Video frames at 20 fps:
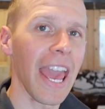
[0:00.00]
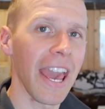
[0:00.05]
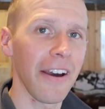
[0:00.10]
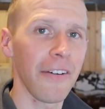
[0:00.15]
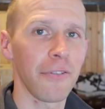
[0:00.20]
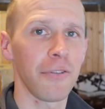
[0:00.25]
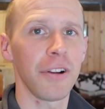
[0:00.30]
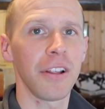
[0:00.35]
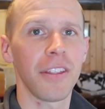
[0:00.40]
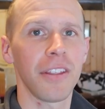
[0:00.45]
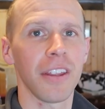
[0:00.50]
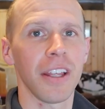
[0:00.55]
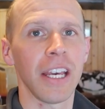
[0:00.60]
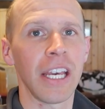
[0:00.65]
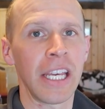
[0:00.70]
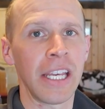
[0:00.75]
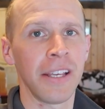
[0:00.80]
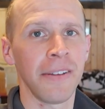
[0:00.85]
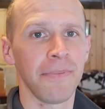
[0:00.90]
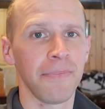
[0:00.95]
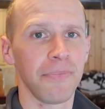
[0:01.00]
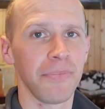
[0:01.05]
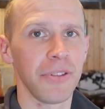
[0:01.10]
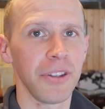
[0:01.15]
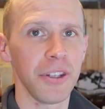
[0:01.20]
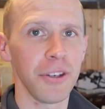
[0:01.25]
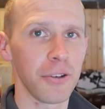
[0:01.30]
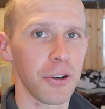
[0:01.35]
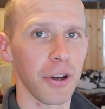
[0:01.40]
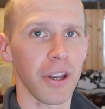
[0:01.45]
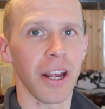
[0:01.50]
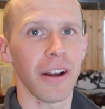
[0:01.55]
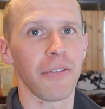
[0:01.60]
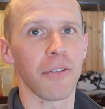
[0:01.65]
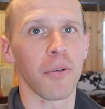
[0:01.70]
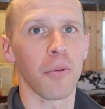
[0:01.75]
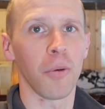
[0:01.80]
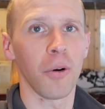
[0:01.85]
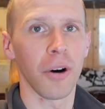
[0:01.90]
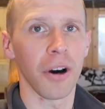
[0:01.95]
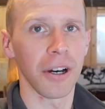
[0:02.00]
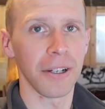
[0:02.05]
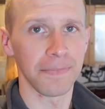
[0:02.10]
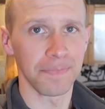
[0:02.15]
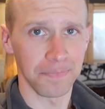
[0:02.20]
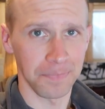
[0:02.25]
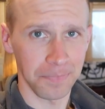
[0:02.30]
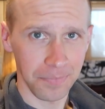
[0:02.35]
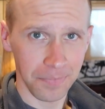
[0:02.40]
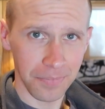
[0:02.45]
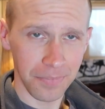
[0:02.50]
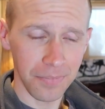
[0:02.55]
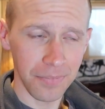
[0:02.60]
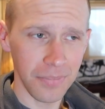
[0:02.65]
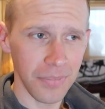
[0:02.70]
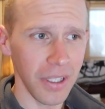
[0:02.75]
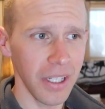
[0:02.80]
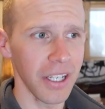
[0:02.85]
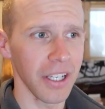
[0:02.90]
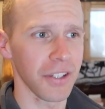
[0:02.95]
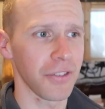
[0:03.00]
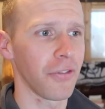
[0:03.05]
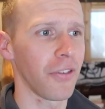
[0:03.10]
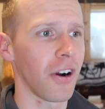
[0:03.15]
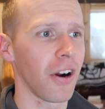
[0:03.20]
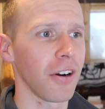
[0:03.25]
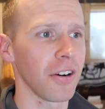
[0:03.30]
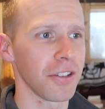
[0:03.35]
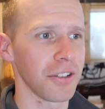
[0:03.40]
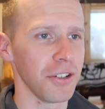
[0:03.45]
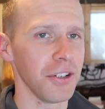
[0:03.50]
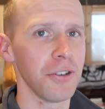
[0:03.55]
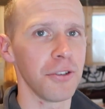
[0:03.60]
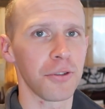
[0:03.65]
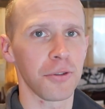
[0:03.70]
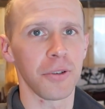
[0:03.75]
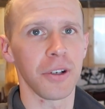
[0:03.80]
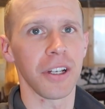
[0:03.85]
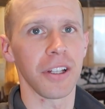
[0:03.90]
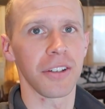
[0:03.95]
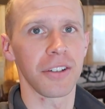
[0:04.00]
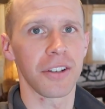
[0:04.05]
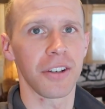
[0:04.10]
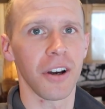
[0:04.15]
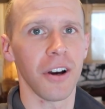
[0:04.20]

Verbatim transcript: everything you could ever want as far as nutrients